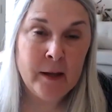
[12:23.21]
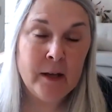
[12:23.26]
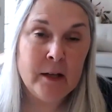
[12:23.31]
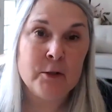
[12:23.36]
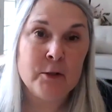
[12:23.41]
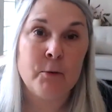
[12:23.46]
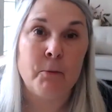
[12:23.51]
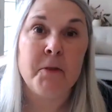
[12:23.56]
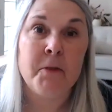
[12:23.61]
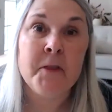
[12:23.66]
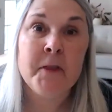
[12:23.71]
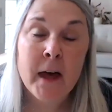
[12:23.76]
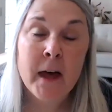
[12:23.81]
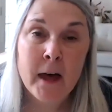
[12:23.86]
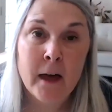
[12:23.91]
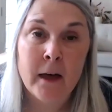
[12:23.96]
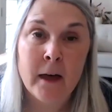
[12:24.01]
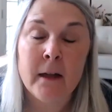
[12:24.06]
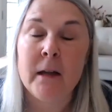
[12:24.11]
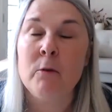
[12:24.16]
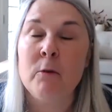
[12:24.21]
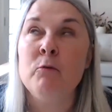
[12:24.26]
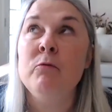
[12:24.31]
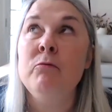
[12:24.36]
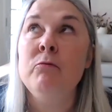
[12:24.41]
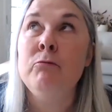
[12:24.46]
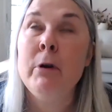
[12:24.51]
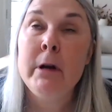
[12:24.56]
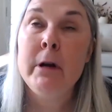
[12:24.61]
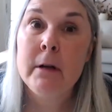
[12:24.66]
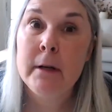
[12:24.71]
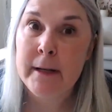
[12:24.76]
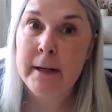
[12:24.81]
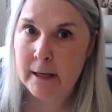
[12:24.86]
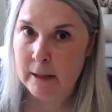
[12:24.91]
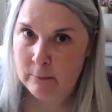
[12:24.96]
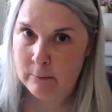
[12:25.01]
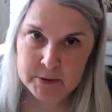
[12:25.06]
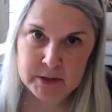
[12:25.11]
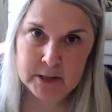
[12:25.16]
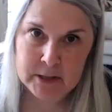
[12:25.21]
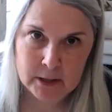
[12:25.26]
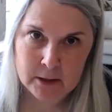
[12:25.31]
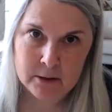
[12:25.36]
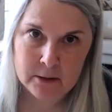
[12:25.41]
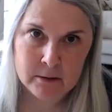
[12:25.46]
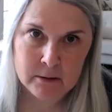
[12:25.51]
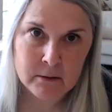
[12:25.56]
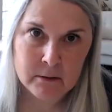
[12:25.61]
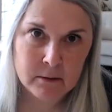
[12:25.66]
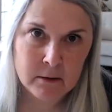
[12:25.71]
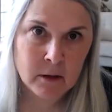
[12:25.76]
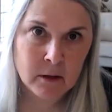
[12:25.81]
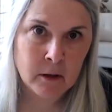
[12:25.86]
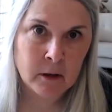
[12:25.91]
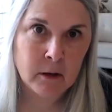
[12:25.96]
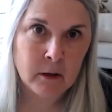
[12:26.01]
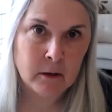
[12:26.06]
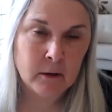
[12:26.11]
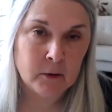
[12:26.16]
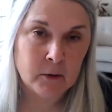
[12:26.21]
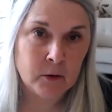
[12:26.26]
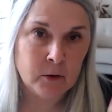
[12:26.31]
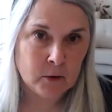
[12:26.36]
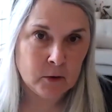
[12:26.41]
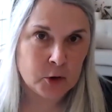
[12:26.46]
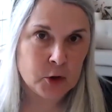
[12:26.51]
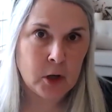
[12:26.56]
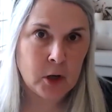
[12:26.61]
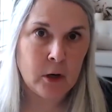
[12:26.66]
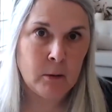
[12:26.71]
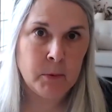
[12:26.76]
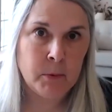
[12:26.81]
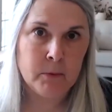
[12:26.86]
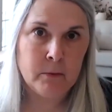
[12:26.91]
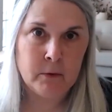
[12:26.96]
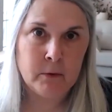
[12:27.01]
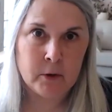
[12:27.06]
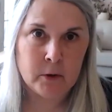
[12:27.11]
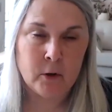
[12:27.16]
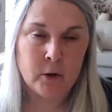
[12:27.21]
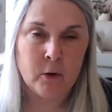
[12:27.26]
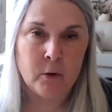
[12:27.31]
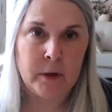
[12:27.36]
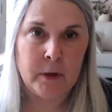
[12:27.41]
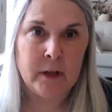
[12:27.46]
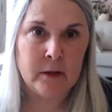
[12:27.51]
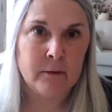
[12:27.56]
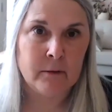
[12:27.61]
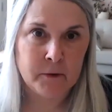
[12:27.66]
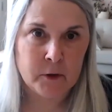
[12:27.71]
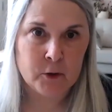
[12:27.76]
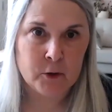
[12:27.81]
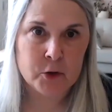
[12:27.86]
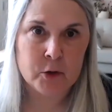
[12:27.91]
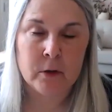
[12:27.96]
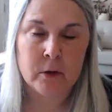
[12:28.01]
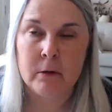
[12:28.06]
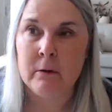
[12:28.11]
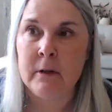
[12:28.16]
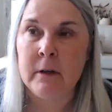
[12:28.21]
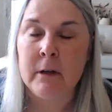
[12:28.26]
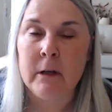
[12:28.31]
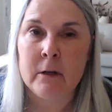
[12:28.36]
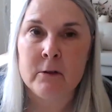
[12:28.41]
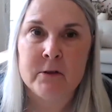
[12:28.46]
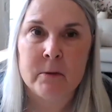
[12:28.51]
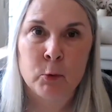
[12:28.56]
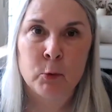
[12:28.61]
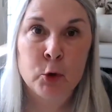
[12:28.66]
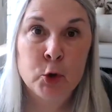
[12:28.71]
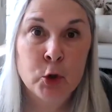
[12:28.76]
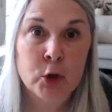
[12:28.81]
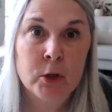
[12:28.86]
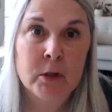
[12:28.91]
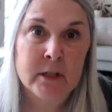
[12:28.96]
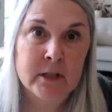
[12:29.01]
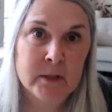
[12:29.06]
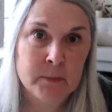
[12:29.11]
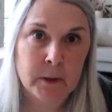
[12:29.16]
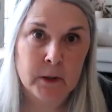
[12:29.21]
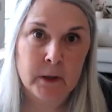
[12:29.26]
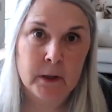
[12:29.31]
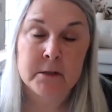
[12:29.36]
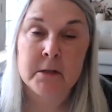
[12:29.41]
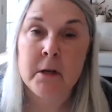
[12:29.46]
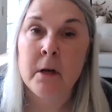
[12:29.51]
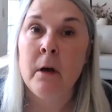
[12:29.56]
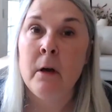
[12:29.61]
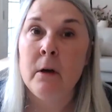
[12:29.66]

So that really helps get your job, you know, in the future, get you some good experience.